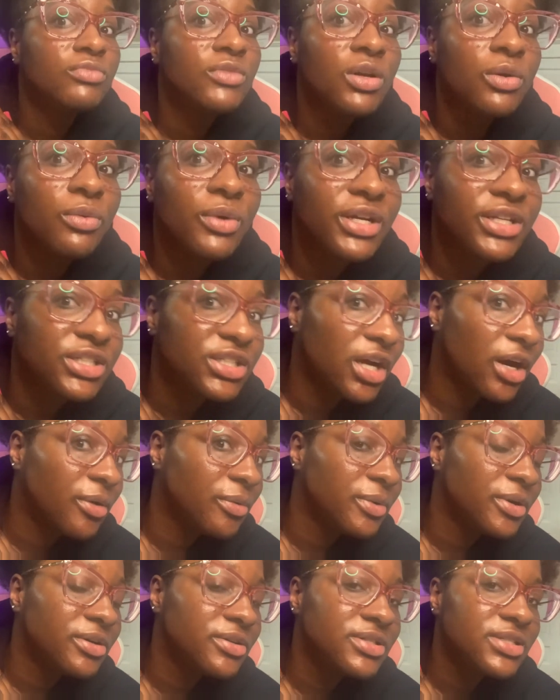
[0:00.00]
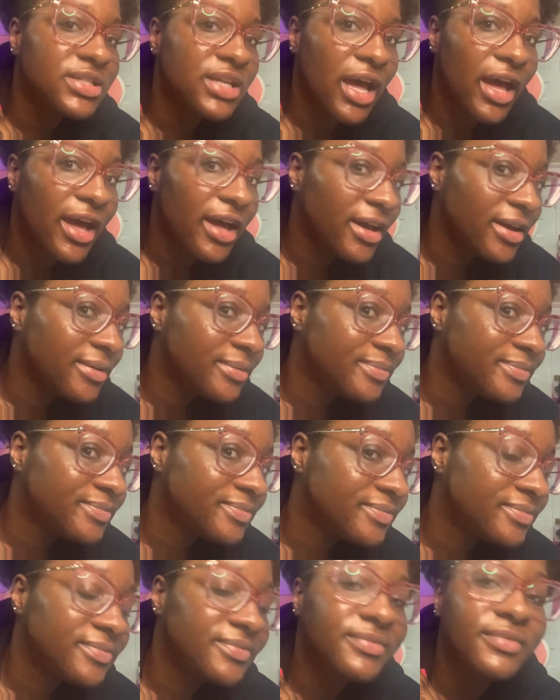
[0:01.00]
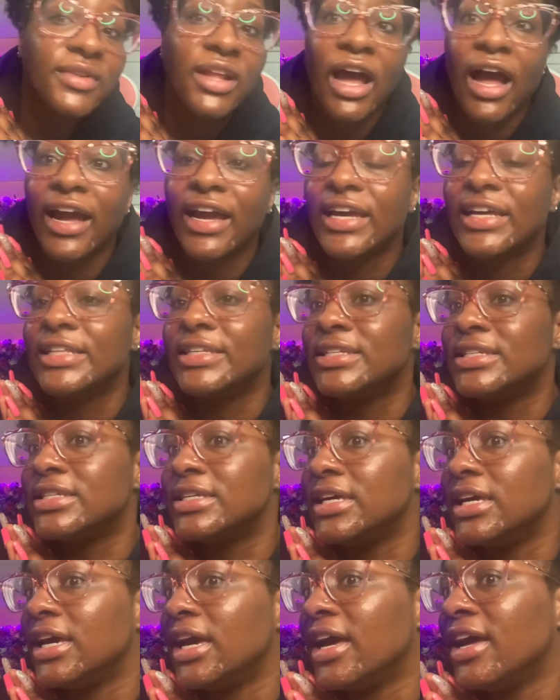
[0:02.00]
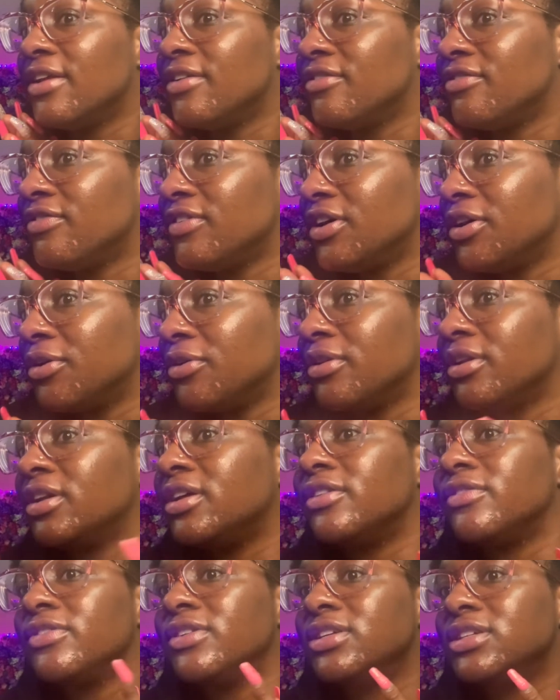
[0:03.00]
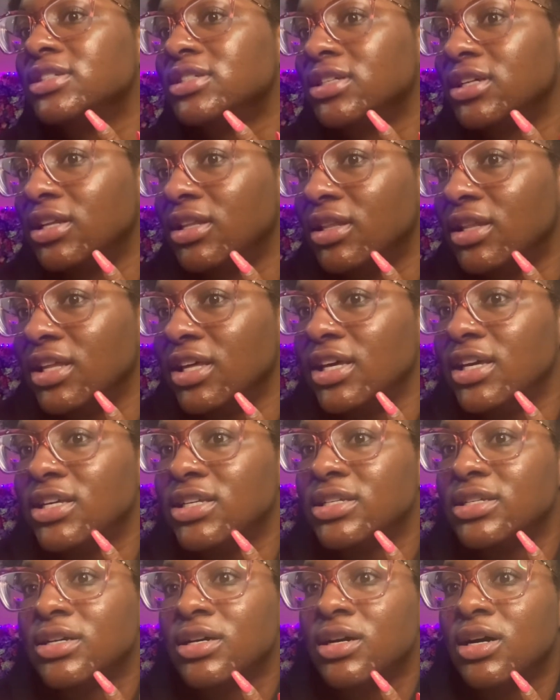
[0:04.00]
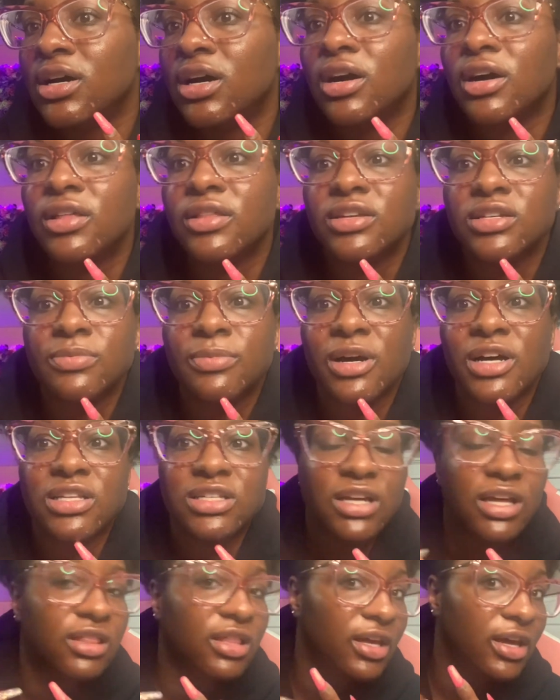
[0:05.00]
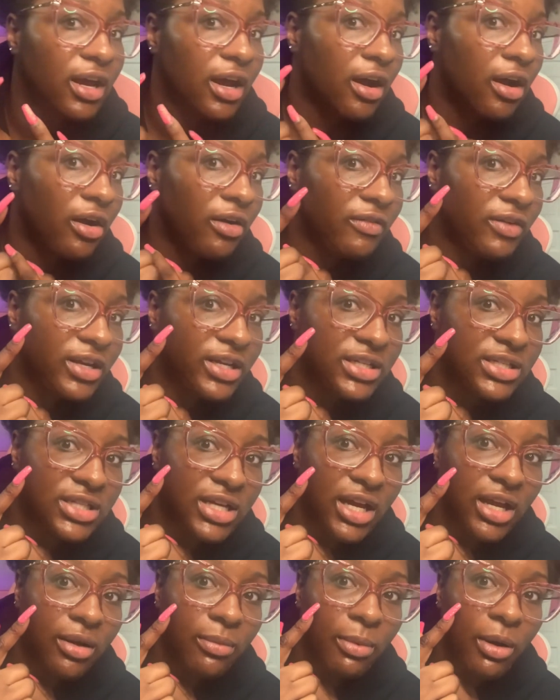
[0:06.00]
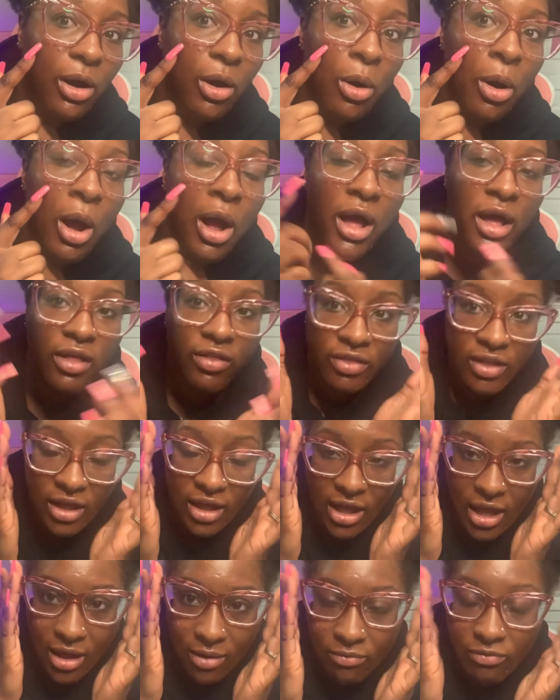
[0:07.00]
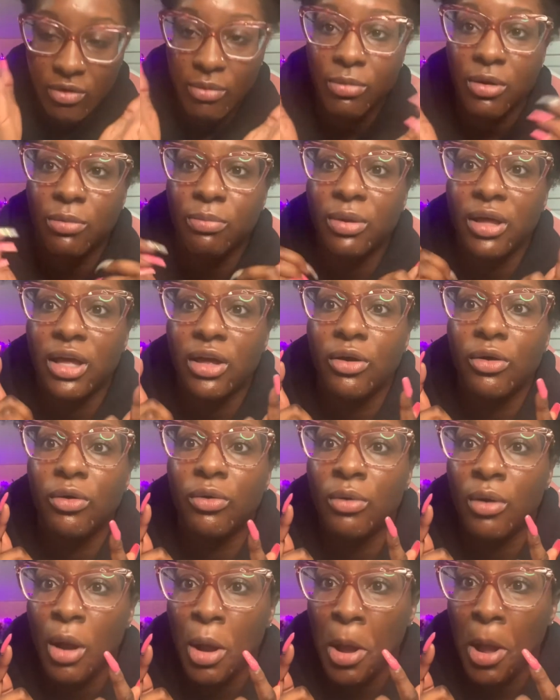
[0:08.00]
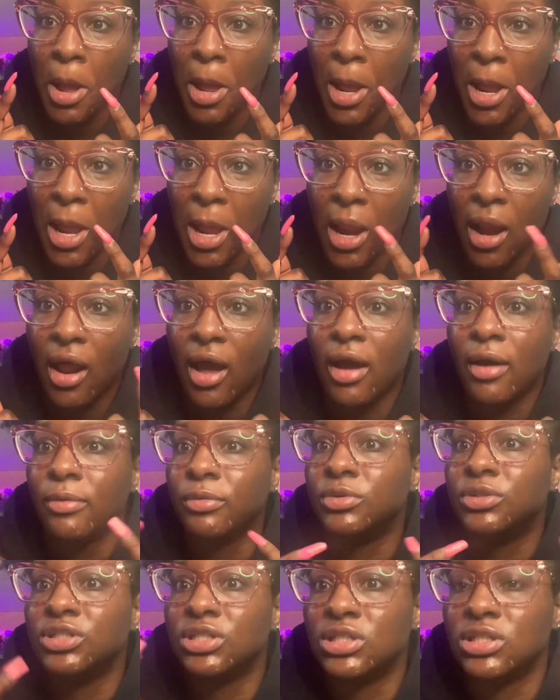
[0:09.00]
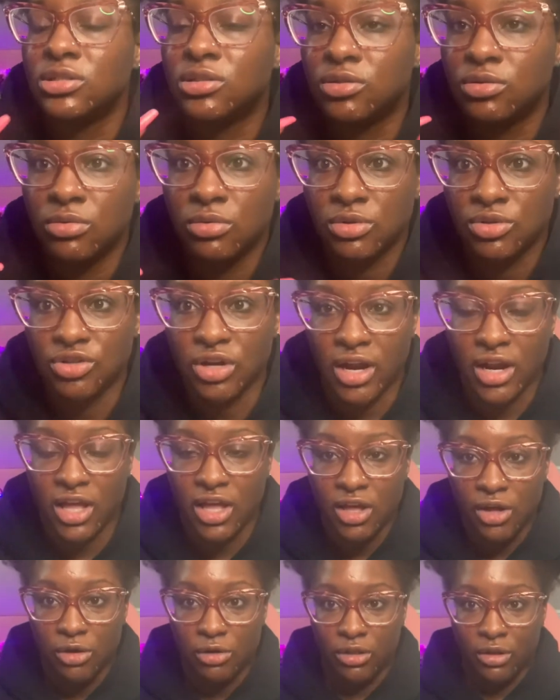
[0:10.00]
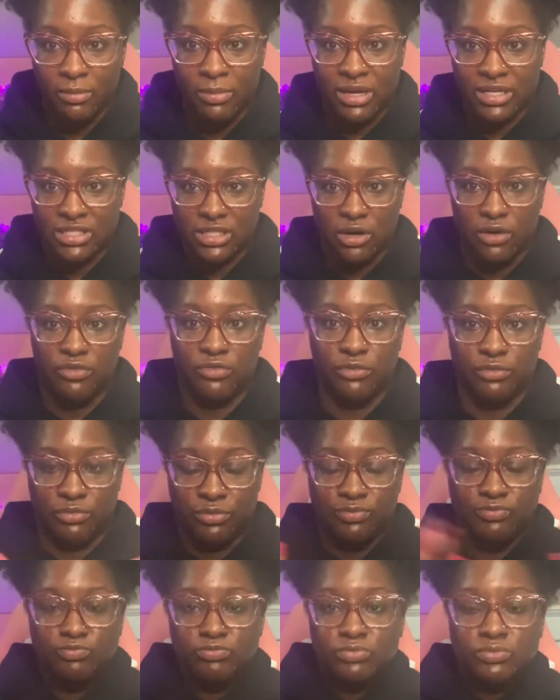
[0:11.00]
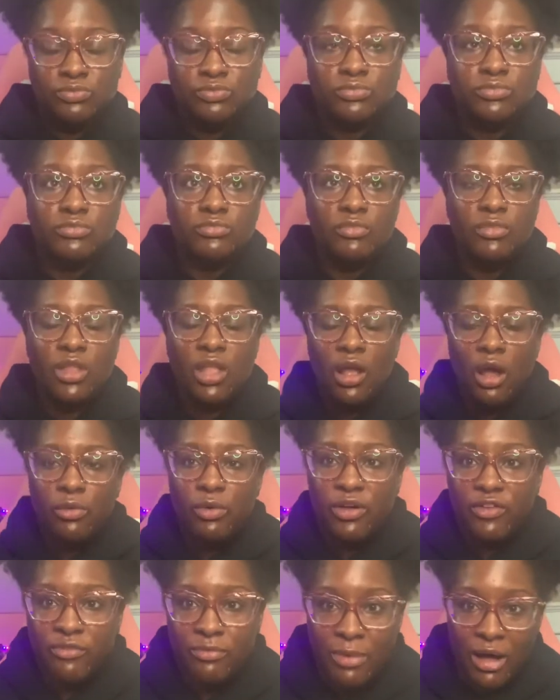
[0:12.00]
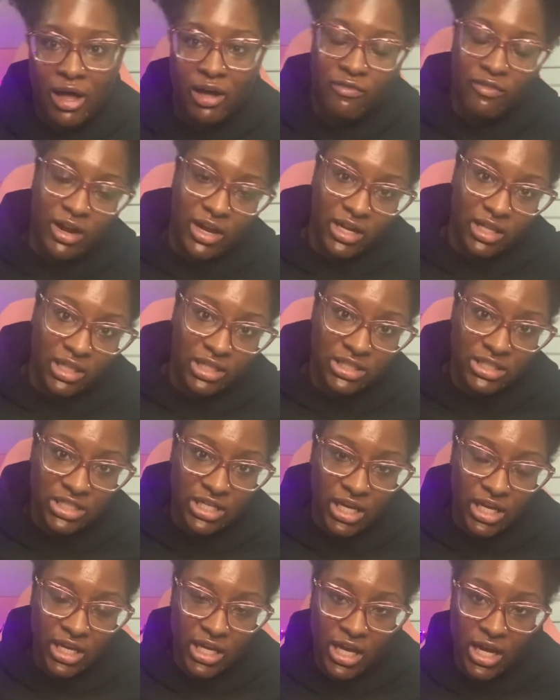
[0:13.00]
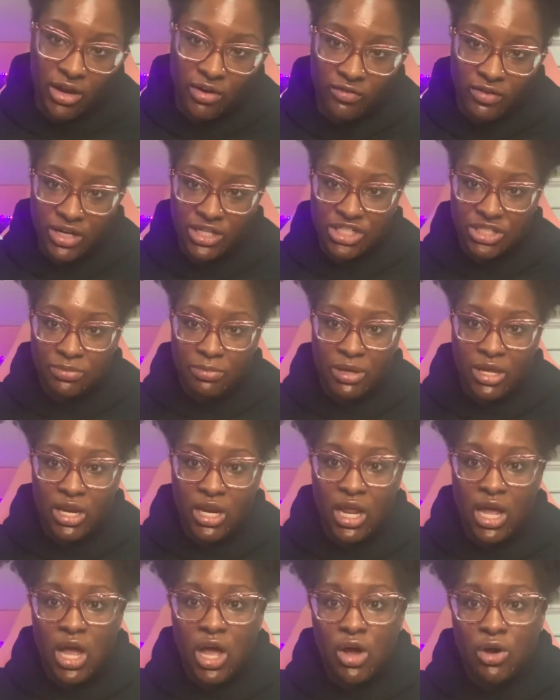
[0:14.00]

which I will say I can see and feel the difference in these other spots. I think I already said about they came from the peel, and I will just try to heal them myself with my regular skincare regimen.